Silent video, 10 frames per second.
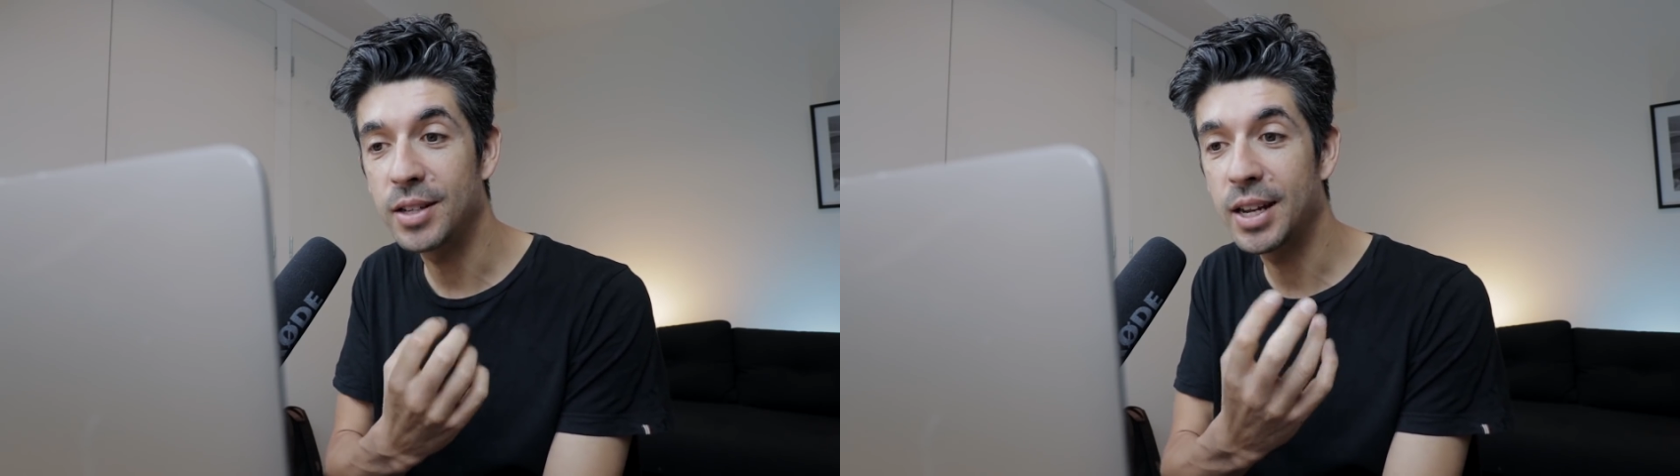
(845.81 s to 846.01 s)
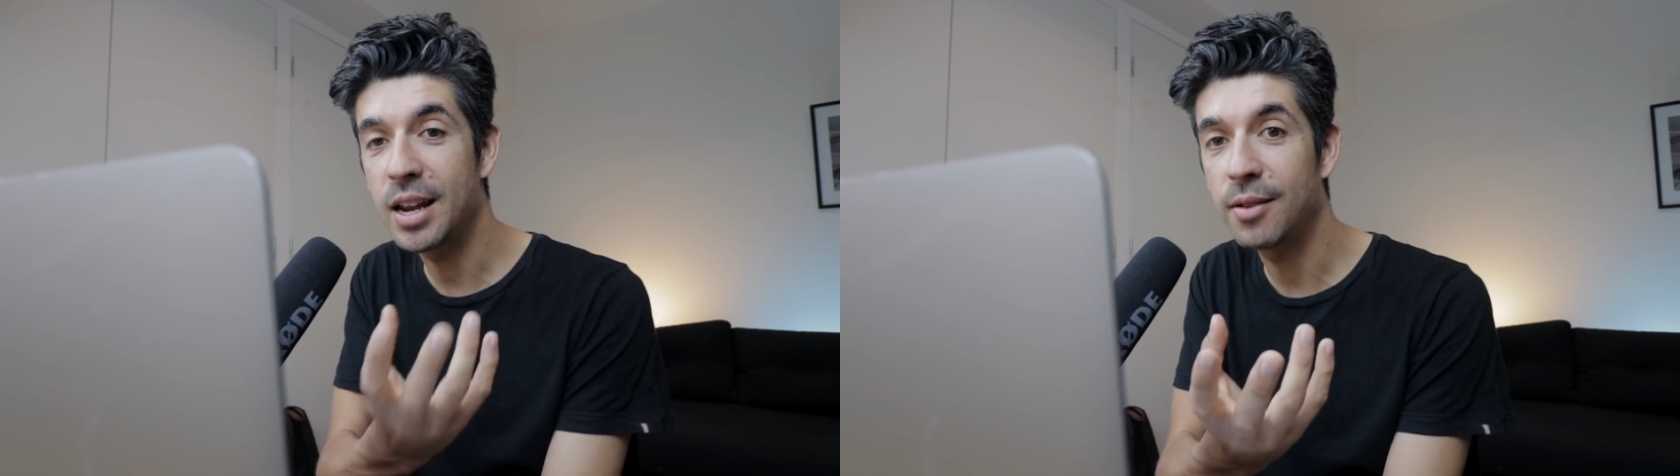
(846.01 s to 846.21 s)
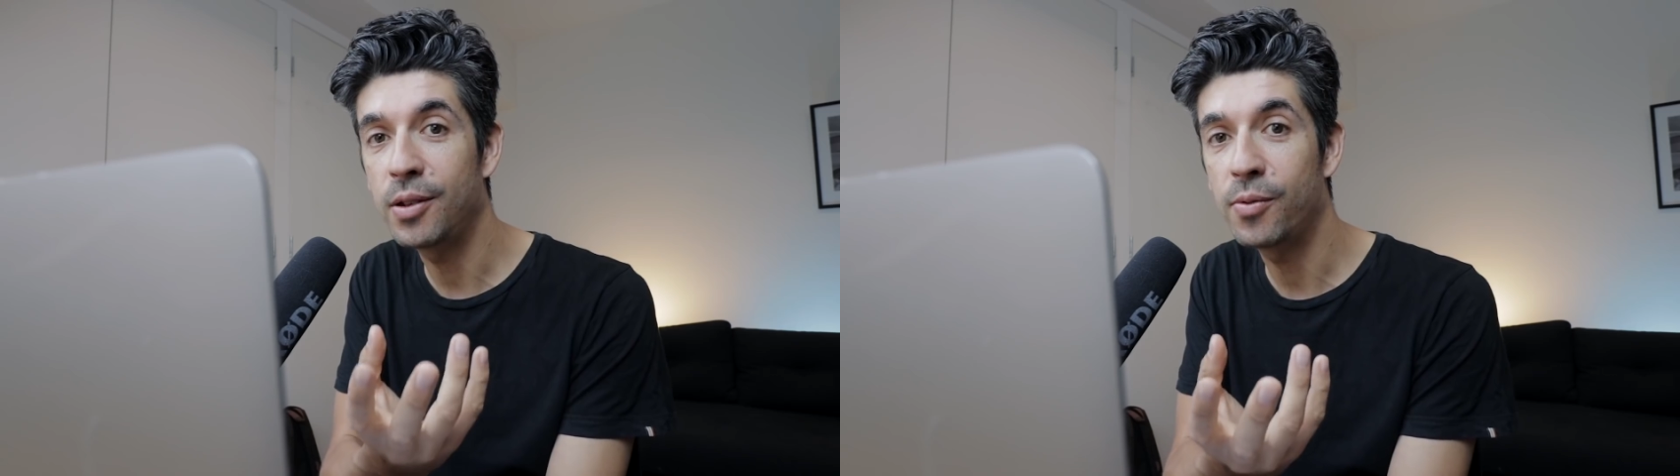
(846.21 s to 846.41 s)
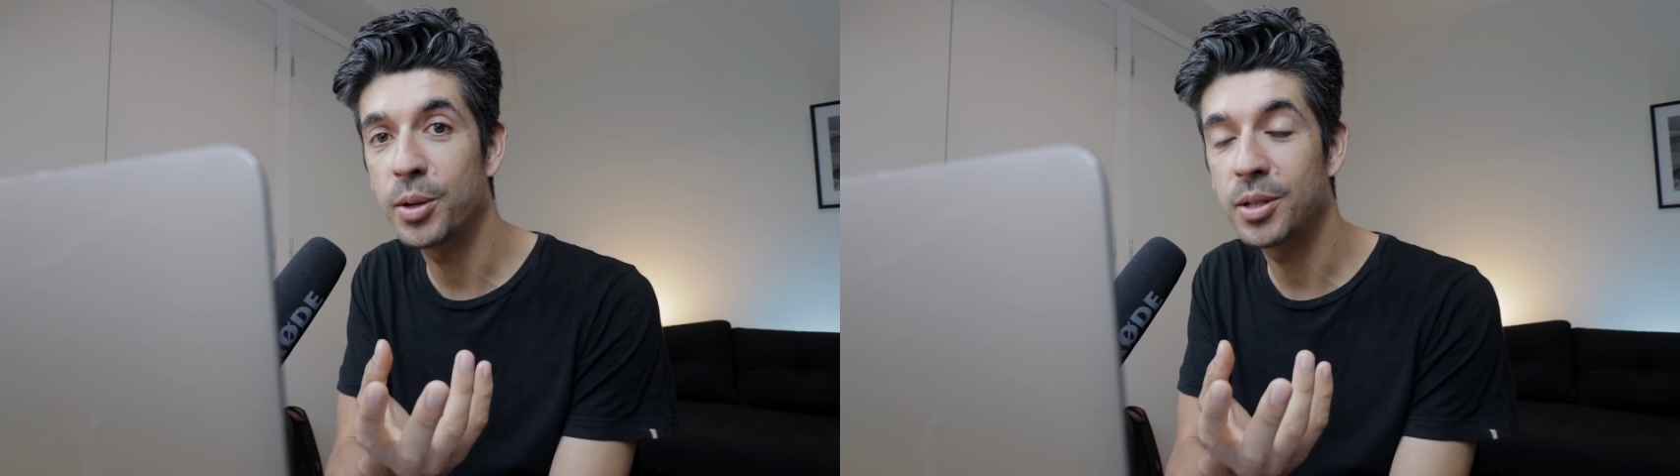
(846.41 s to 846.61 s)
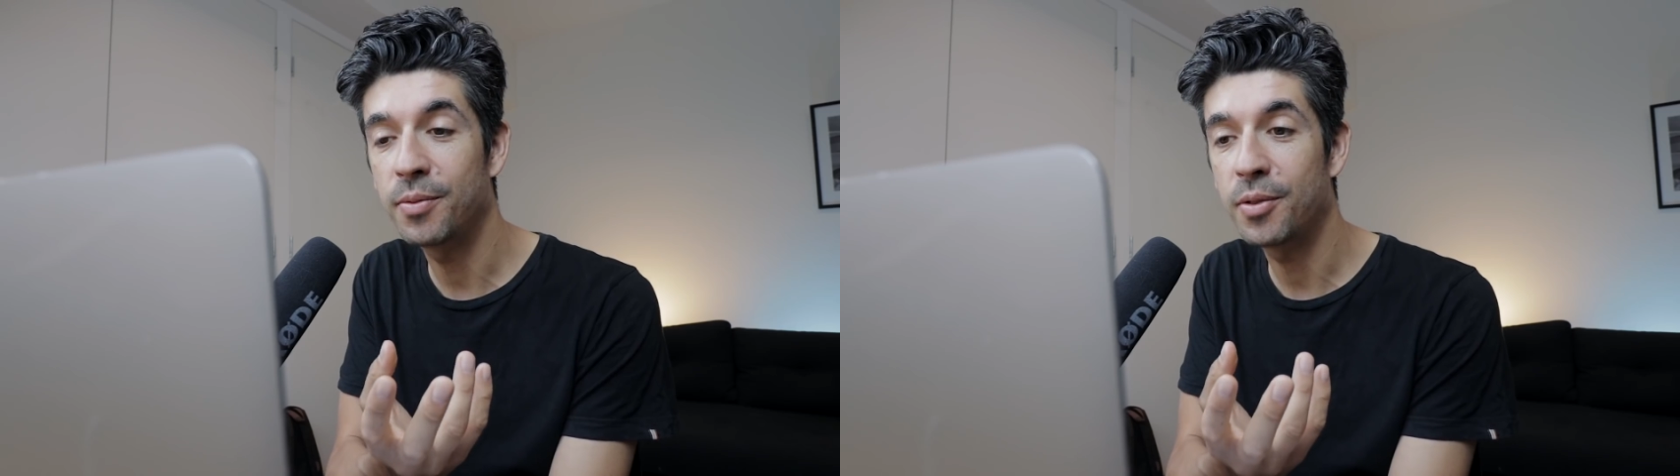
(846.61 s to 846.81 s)
again, if you've
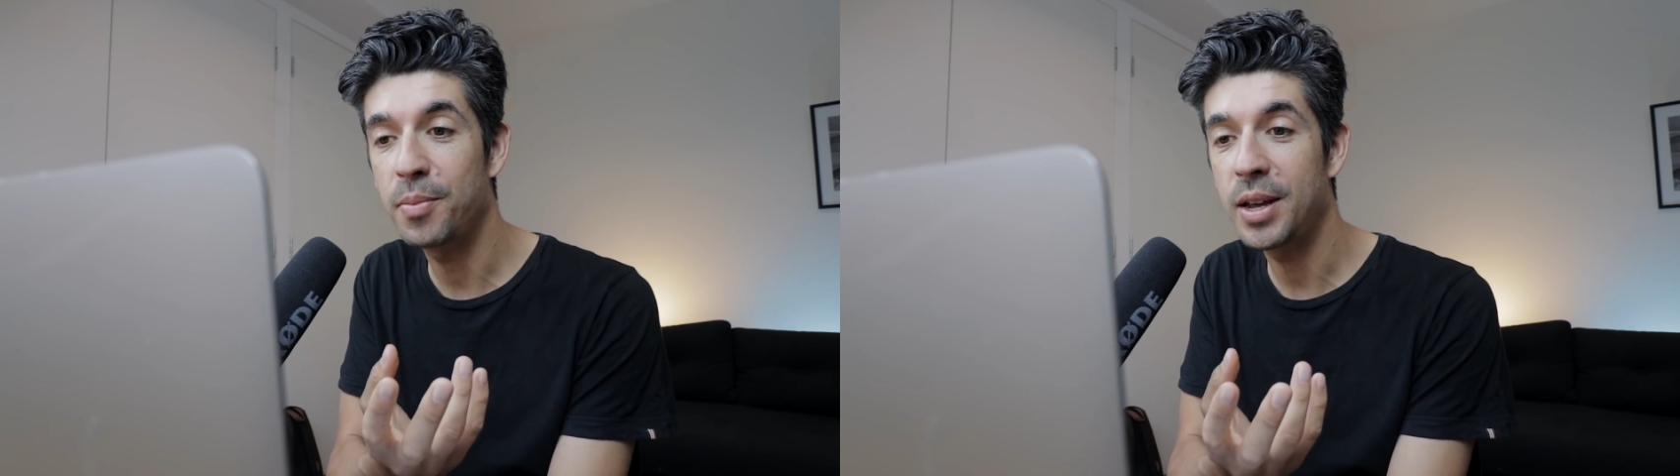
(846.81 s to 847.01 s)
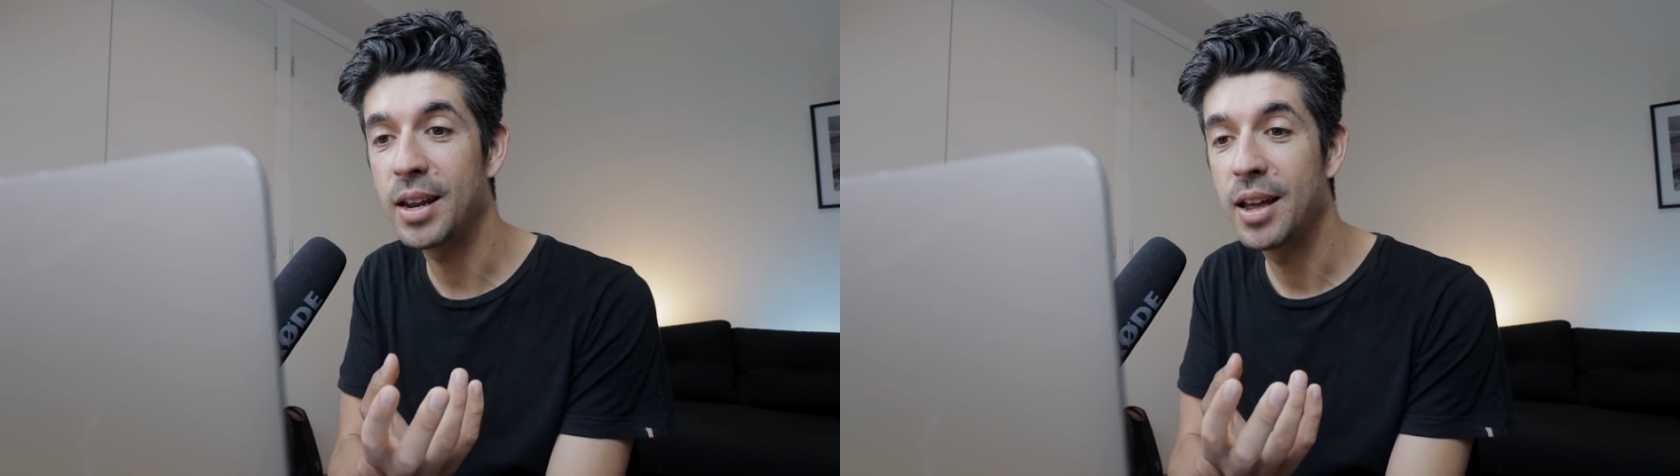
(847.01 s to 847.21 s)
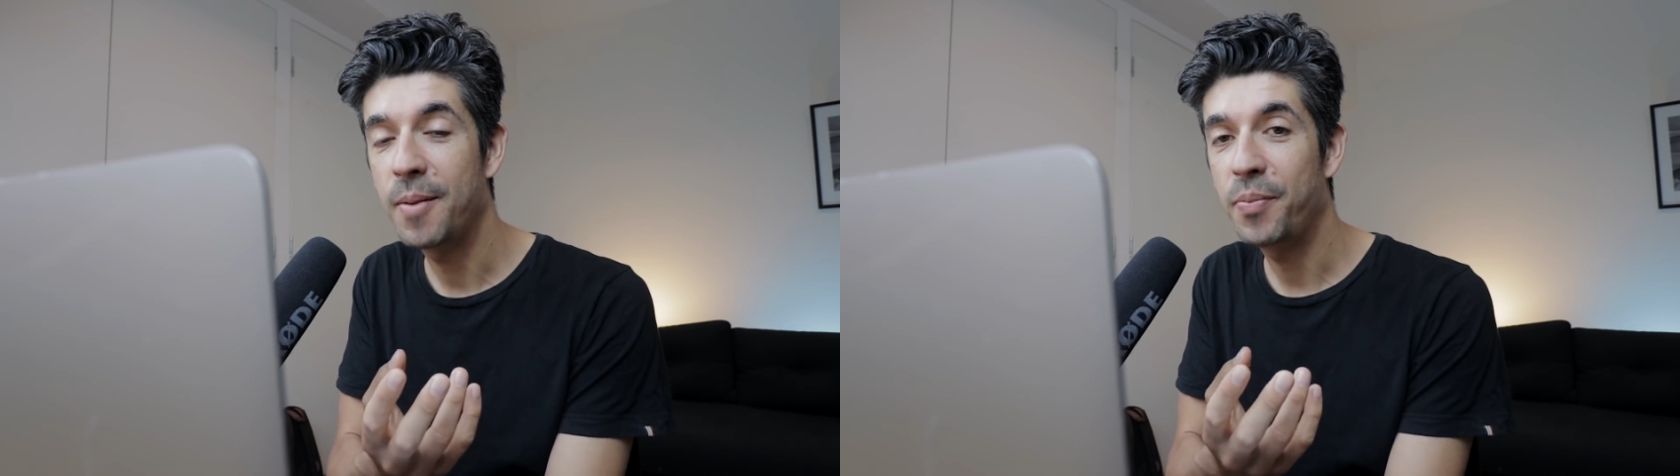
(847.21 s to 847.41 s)
watched them for a bit,